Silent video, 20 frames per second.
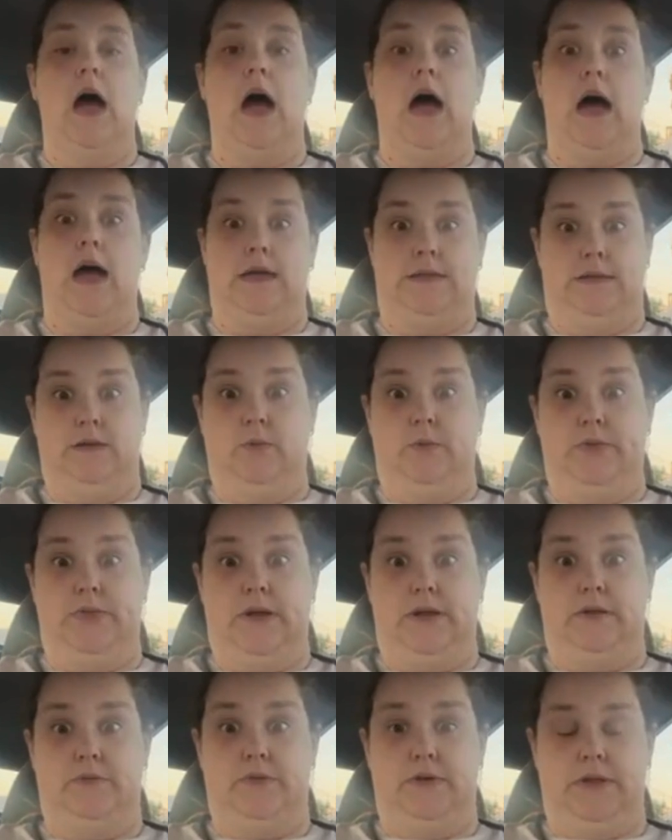I deal with
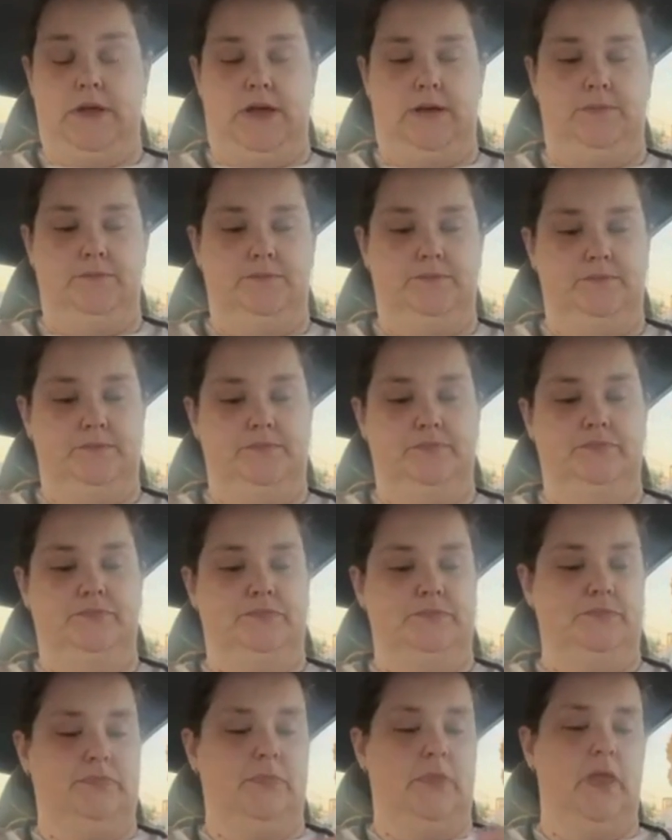that every day.
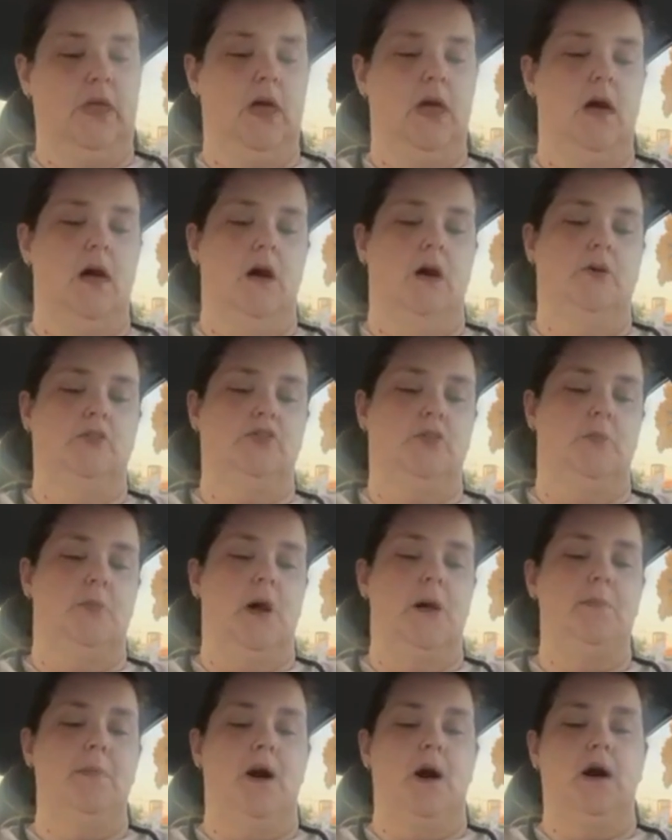So
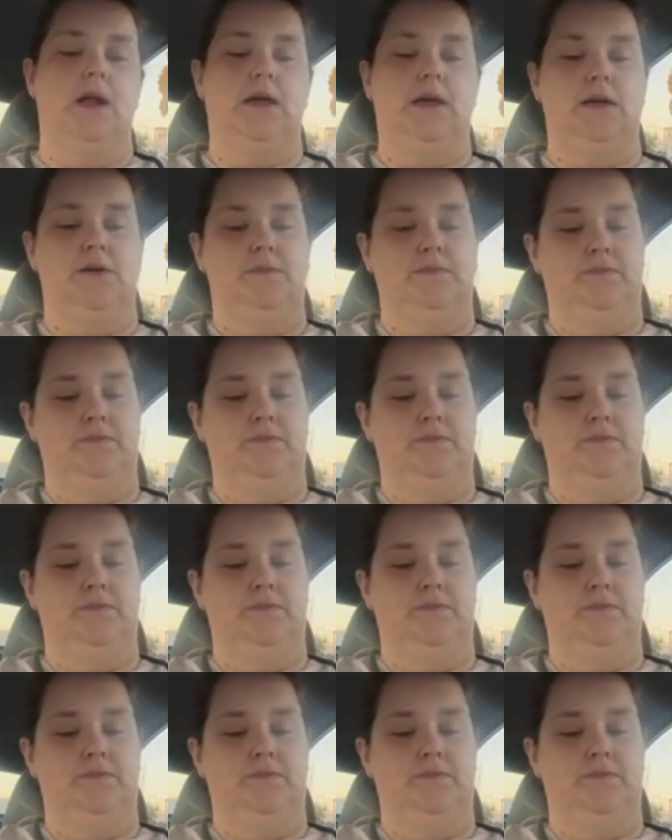my body,